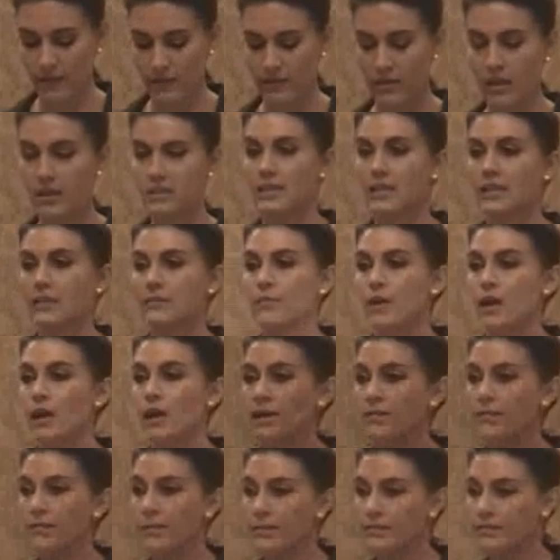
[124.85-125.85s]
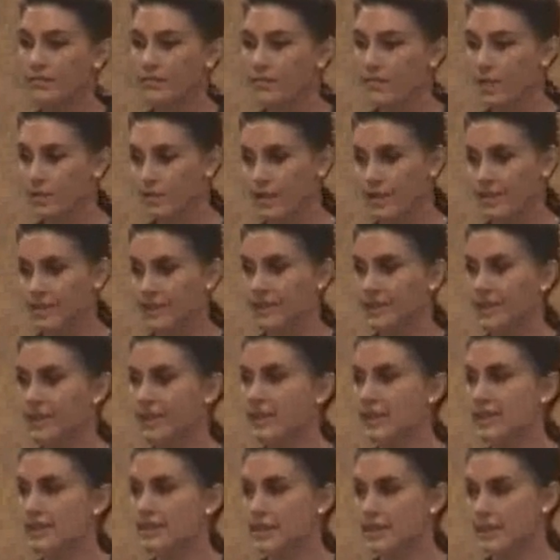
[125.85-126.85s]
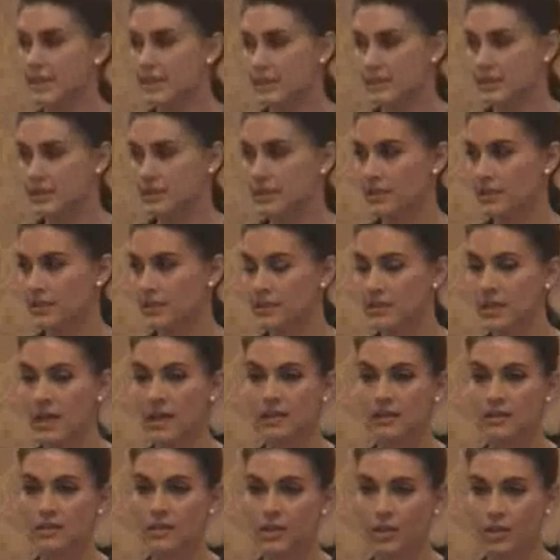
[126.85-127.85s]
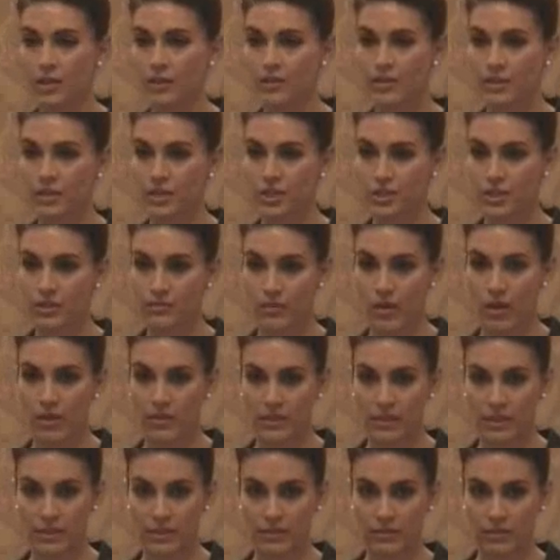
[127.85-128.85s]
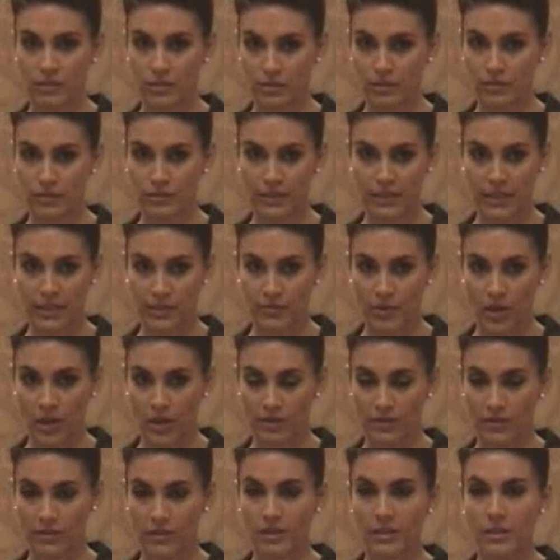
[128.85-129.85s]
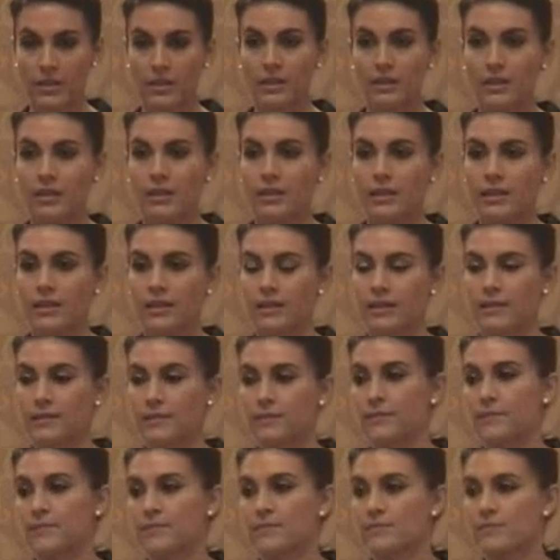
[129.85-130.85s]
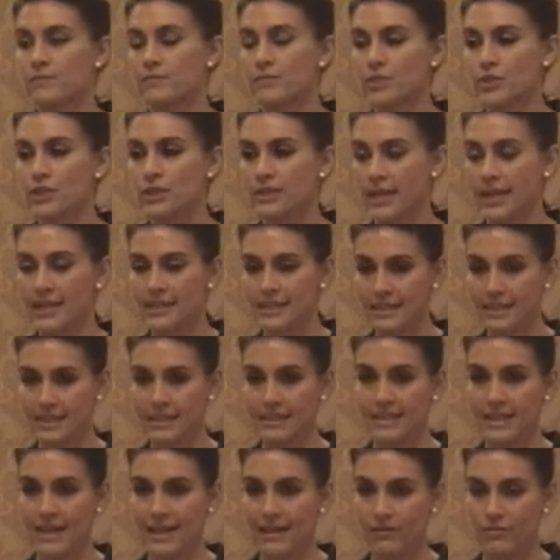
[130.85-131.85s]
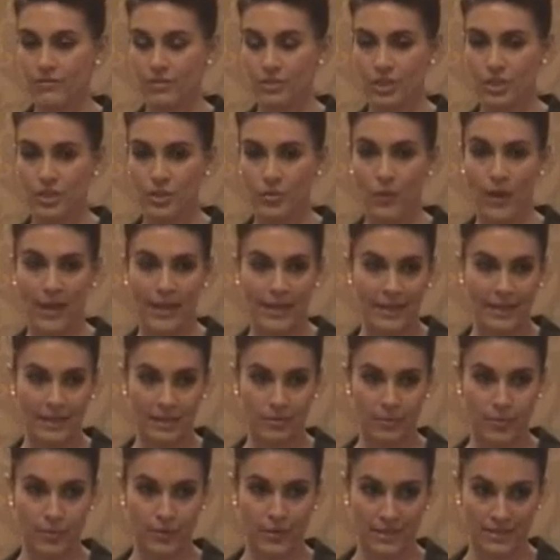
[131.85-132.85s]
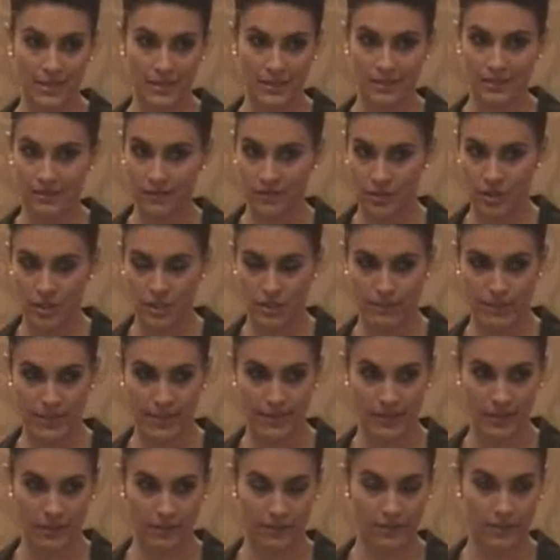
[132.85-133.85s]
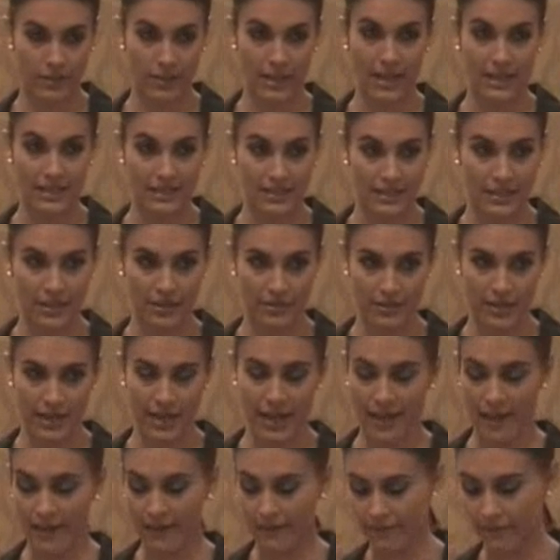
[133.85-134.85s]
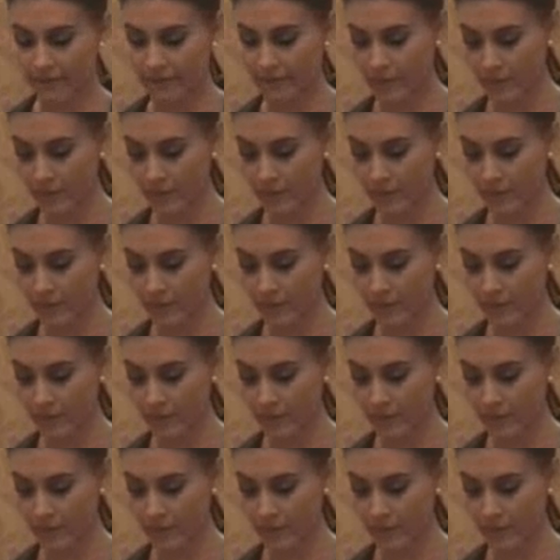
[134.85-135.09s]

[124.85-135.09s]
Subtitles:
Nazanin Mahabbad Fatehi is a young Kurdish Iranian girl in Iran. She's 18 now. She's awaiting prison. She's been there for the last year and a half.